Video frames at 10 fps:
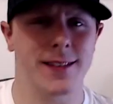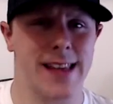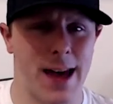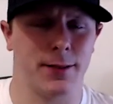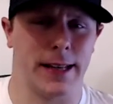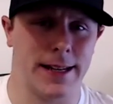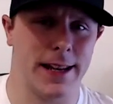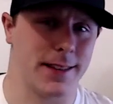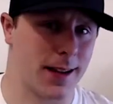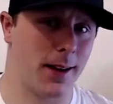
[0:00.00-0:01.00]
Devlin
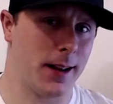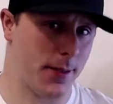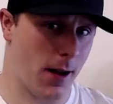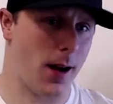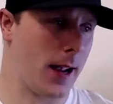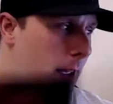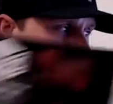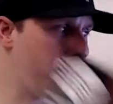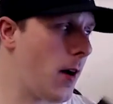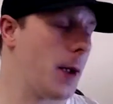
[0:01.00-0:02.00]
is a guy that I
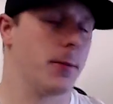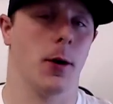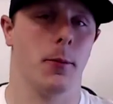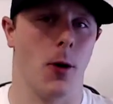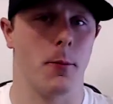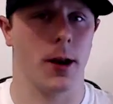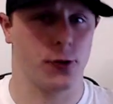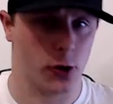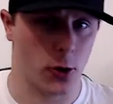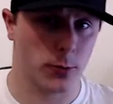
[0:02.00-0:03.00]
have hyped up on my
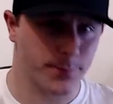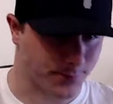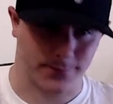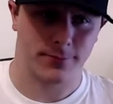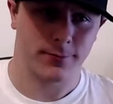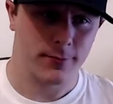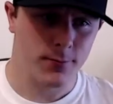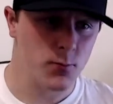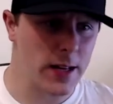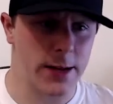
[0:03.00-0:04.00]
show
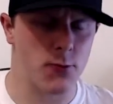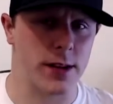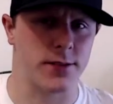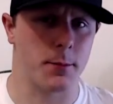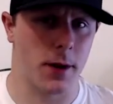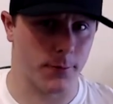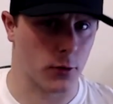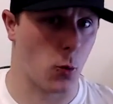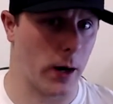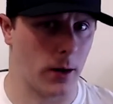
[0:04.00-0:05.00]
in recent months
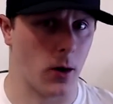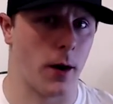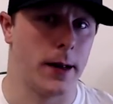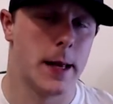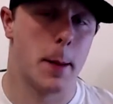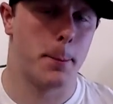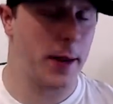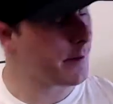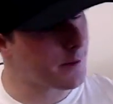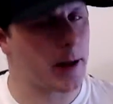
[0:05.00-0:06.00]
quite a lot.
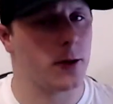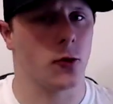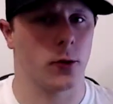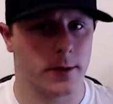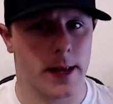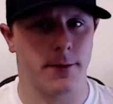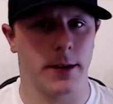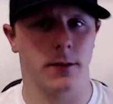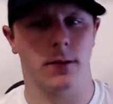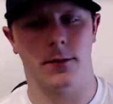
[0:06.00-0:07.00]
Big fan of Jordan
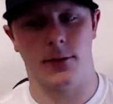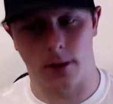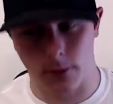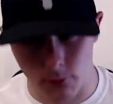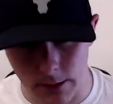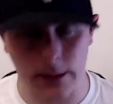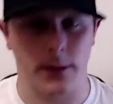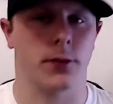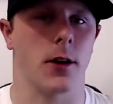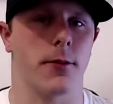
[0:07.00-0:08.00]
Devlin. Starting to really
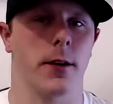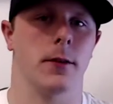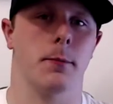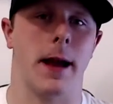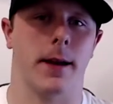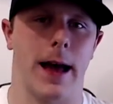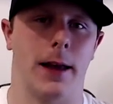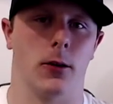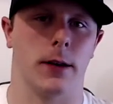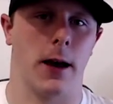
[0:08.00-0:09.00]
discover his back
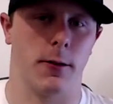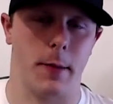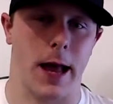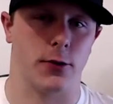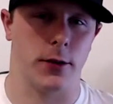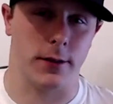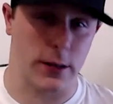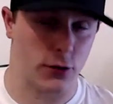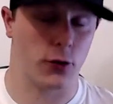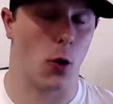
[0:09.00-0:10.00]
catalogue now of matches.
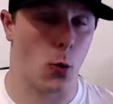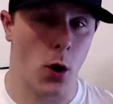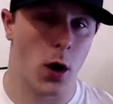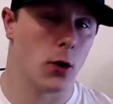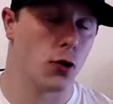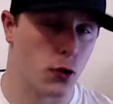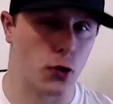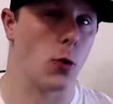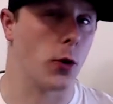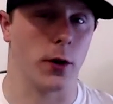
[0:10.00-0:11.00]
He's so,
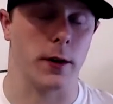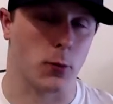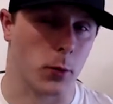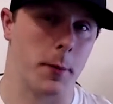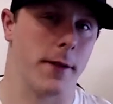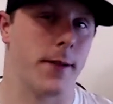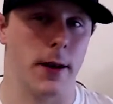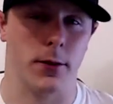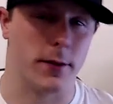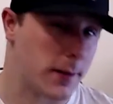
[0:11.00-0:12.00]
so good. He's one of my
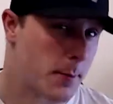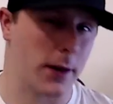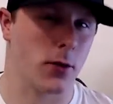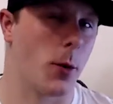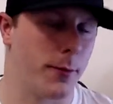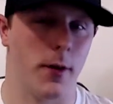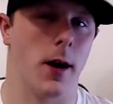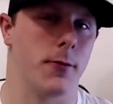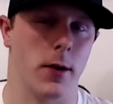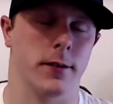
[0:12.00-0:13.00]
favourites. He's in my top
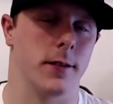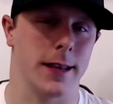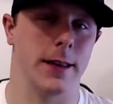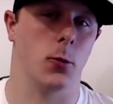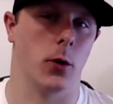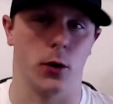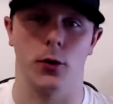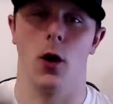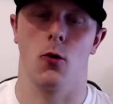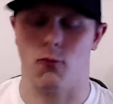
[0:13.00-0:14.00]
five wrestlers in the world
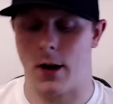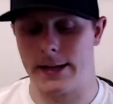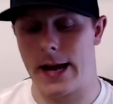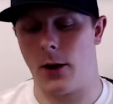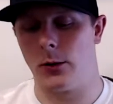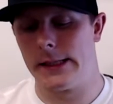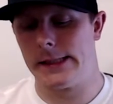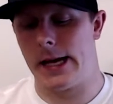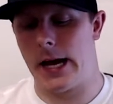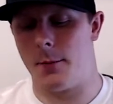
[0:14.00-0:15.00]
right now.
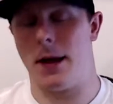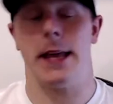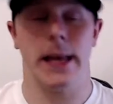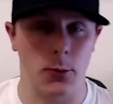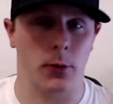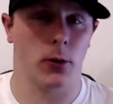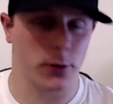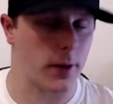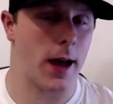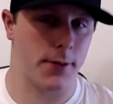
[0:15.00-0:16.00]
Um, and he will
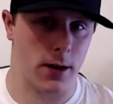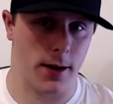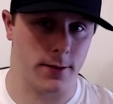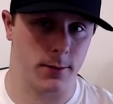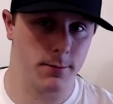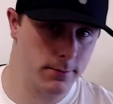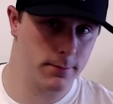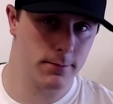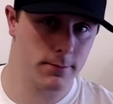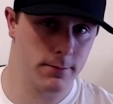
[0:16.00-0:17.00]
also have an item
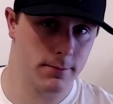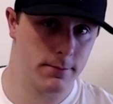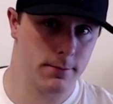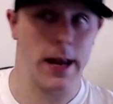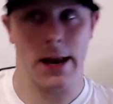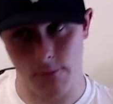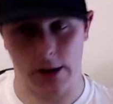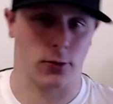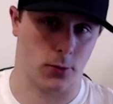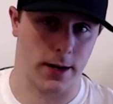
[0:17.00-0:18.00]
in
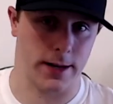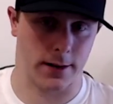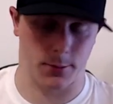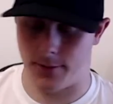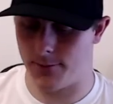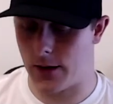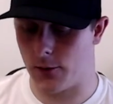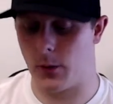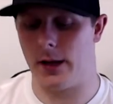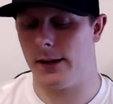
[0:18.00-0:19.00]
WrestleCrate next month as
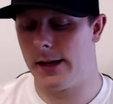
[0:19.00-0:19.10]
well.